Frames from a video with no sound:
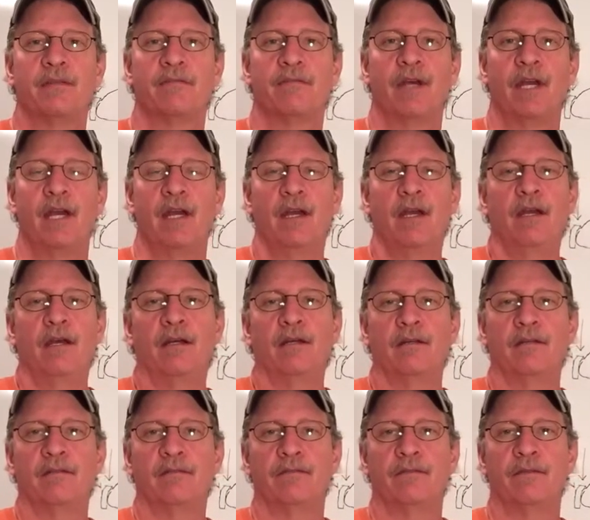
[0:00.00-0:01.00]
of
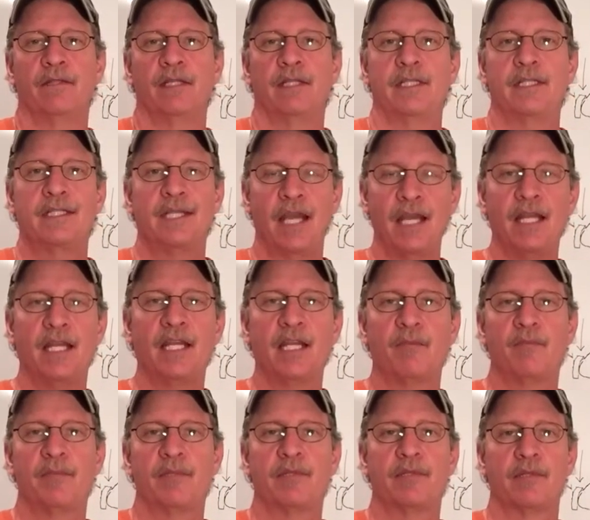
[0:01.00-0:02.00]
tightening
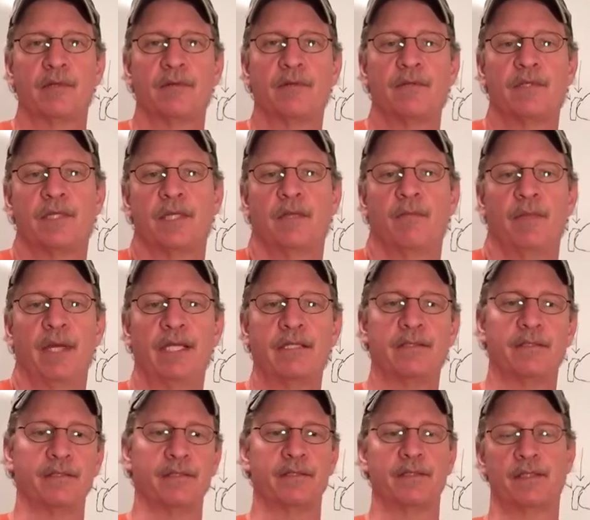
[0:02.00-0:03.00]
up your stones in
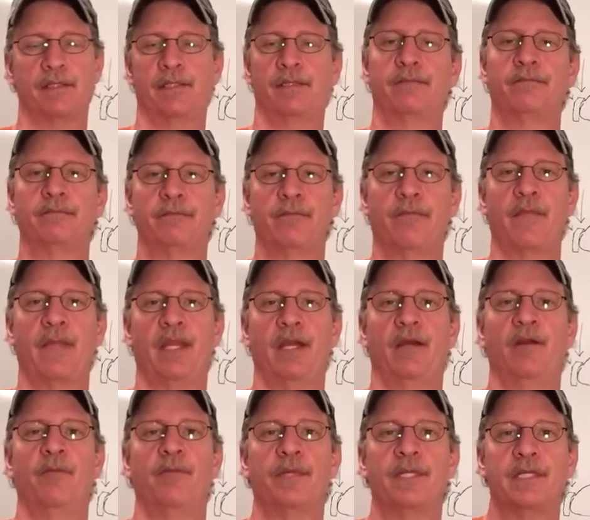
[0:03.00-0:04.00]
bezels. I
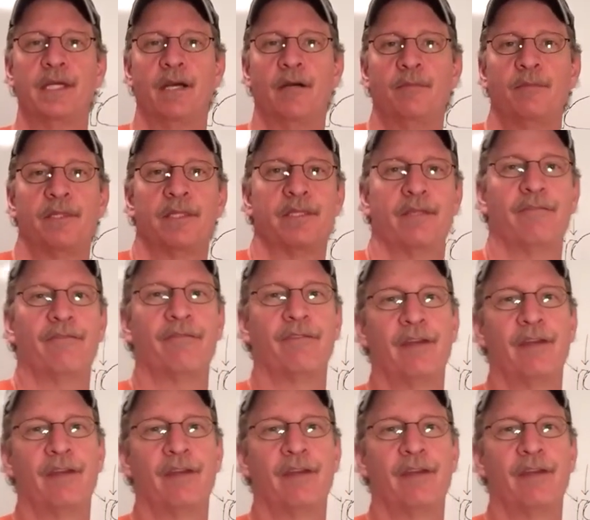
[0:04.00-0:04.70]
hope this helps.